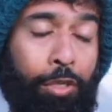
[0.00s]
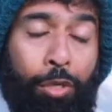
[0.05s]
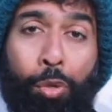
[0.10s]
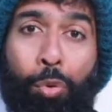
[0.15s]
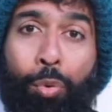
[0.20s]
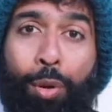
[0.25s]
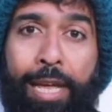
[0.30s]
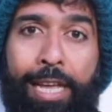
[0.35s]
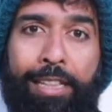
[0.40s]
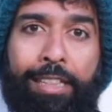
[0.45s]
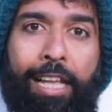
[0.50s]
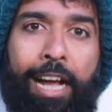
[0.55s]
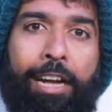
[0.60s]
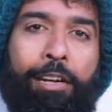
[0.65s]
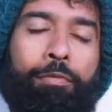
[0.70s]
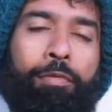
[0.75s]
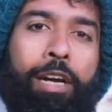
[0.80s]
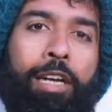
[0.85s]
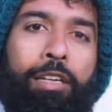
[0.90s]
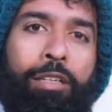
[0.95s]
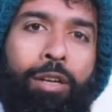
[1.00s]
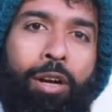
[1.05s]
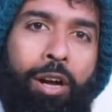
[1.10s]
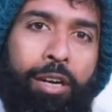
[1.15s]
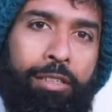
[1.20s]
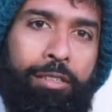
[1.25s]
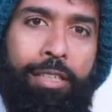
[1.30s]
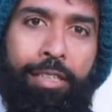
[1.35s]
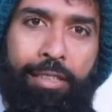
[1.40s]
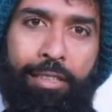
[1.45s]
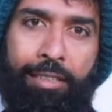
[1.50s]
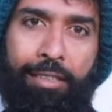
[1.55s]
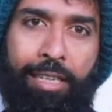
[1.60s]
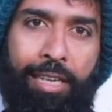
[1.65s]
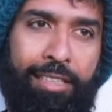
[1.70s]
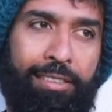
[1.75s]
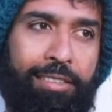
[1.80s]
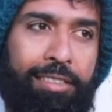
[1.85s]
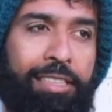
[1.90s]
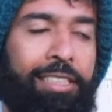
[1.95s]
doing that while not
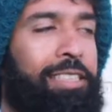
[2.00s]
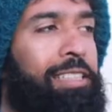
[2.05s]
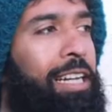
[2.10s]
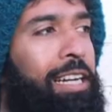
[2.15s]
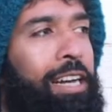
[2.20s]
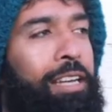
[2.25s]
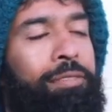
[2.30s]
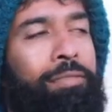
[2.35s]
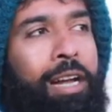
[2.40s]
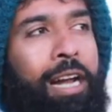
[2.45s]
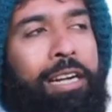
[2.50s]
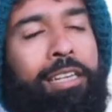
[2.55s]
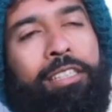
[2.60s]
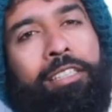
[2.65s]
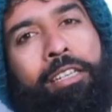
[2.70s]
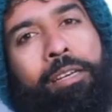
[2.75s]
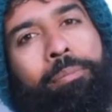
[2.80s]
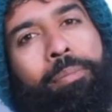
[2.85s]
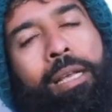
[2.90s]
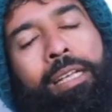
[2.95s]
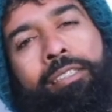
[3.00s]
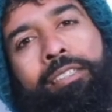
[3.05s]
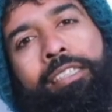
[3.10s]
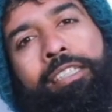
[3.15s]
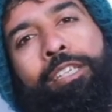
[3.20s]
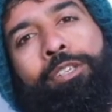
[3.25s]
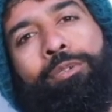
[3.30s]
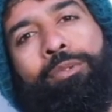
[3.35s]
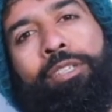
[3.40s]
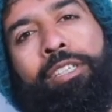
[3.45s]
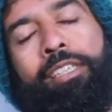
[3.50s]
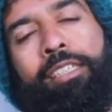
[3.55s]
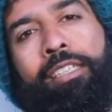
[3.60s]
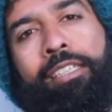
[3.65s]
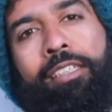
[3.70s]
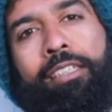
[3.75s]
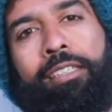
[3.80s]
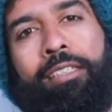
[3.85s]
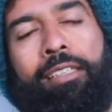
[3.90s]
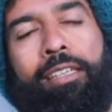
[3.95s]
recognizing that I've had the capacity to
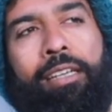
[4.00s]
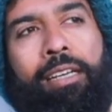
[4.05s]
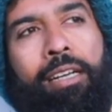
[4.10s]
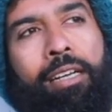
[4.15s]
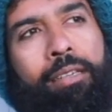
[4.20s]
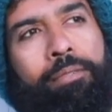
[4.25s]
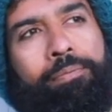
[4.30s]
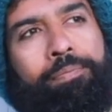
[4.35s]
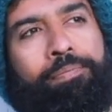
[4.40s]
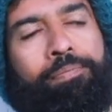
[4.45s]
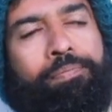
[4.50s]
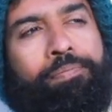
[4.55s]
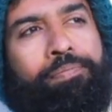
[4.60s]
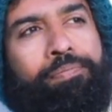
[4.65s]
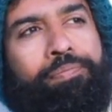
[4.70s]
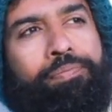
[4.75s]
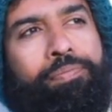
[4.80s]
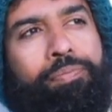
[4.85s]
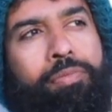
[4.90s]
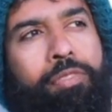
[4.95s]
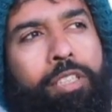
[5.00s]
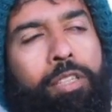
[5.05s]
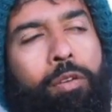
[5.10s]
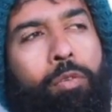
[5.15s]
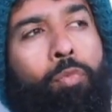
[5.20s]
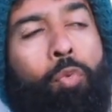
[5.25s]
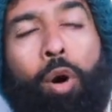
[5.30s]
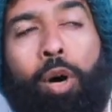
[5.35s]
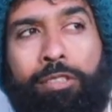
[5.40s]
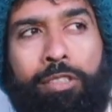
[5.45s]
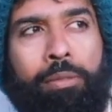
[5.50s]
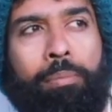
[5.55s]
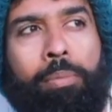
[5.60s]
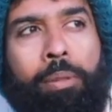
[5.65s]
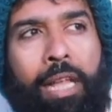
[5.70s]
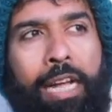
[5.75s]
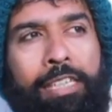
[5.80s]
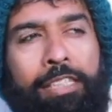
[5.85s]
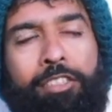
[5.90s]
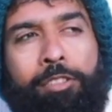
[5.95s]
kill was a
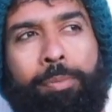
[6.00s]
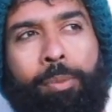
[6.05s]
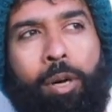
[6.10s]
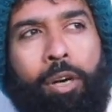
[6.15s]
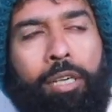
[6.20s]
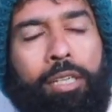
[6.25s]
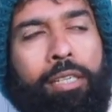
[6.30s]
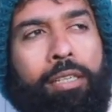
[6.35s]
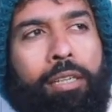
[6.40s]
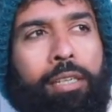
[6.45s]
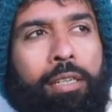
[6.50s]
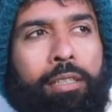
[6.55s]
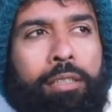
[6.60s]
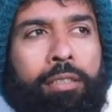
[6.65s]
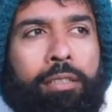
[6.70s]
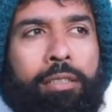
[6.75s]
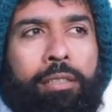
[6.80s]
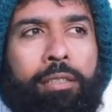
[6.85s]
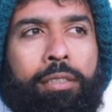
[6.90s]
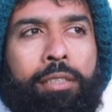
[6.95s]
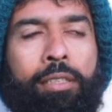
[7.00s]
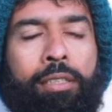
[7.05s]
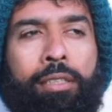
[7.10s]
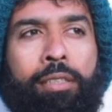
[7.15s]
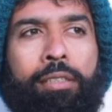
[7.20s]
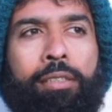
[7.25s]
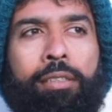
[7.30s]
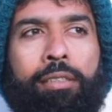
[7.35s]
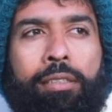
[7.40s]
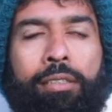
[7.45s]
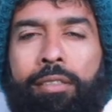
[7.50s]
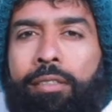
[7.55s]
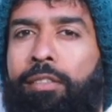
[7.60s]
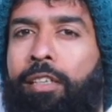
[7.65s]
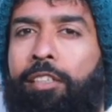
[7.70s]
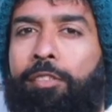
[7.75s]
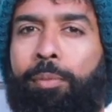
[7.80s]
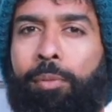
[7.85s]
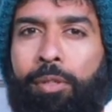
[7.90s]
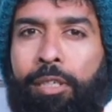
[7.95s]
blind spot, and
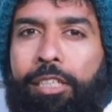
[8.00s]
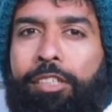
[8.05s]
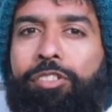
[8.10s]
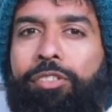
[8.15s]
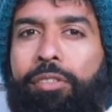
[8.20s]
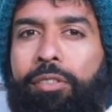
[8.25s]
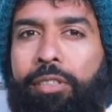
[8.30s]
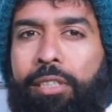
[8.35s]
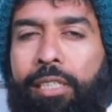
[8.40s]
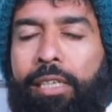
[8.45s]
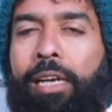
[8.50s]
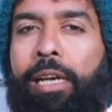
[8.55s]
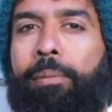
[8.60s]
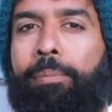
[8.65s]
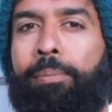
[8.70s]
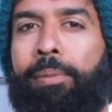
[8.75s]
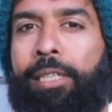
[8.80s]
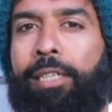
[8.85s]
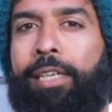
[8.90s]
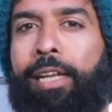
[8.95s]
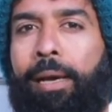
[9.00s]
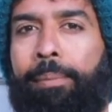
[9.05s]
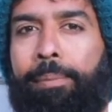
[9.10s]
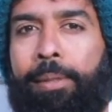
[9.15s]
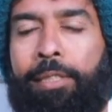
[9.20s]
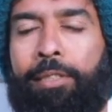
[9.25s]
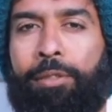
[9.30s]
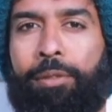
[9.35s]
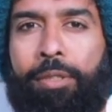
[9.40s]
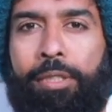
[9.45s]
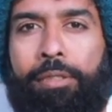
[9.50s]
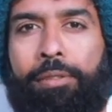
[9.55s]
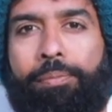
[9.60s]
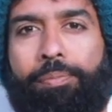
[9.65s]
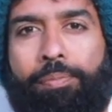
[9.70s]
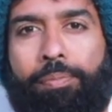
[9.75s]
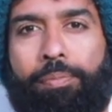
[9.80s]
this exploration really helped me tap into it.